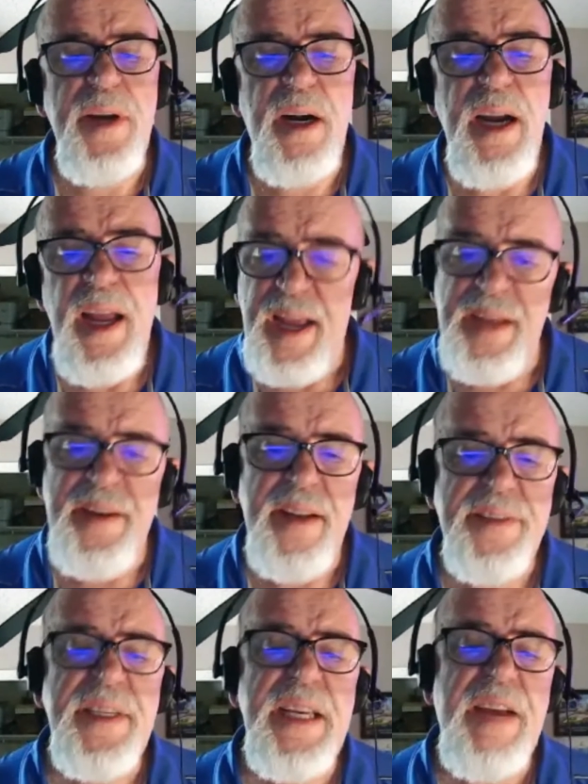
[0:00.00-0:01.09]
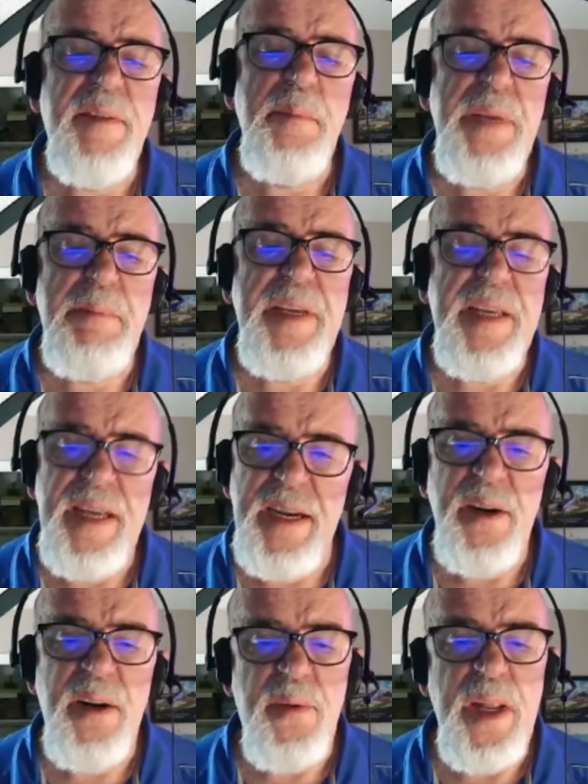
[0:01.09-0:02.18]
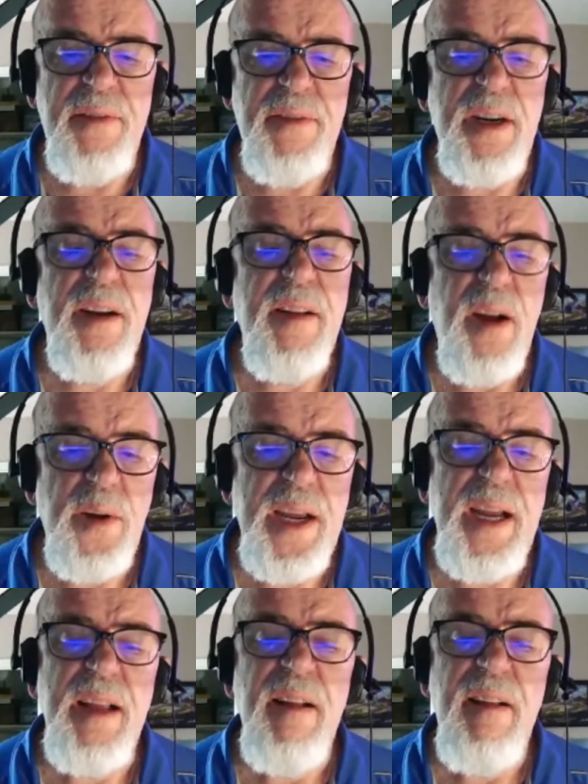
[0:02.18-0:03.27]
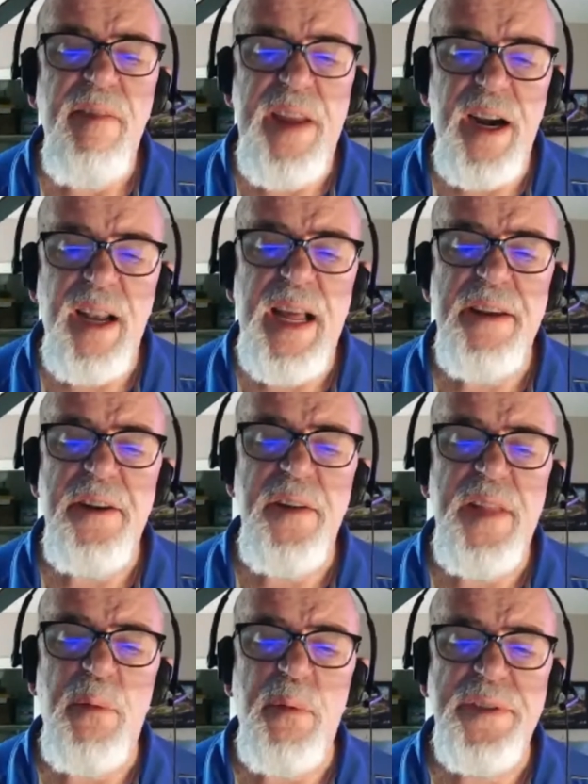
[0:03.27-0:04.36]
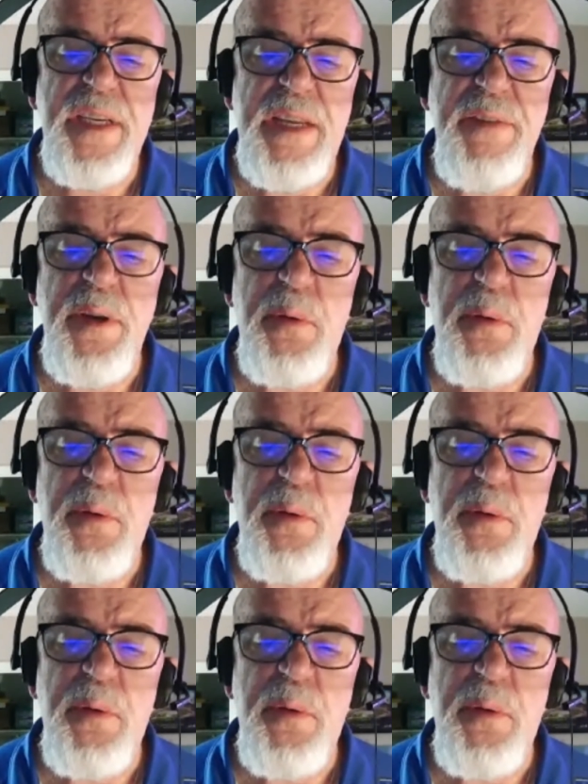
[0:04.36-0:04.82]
there, and does he have a BBA or whatever? Okay. They're allowed to do that once they give